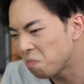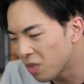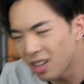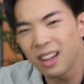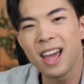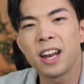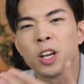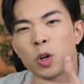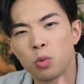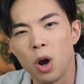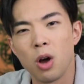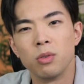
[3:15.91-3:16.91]
let it
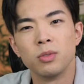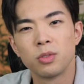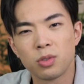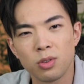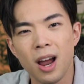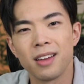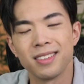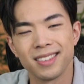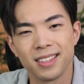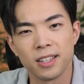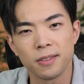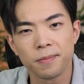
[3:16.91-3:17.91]
grow throughout the
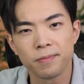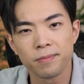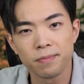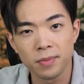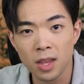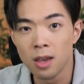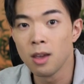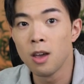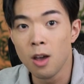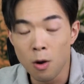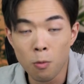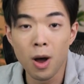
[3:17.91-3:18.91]
year.
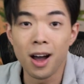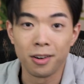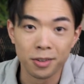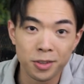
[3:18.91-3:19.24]
Well,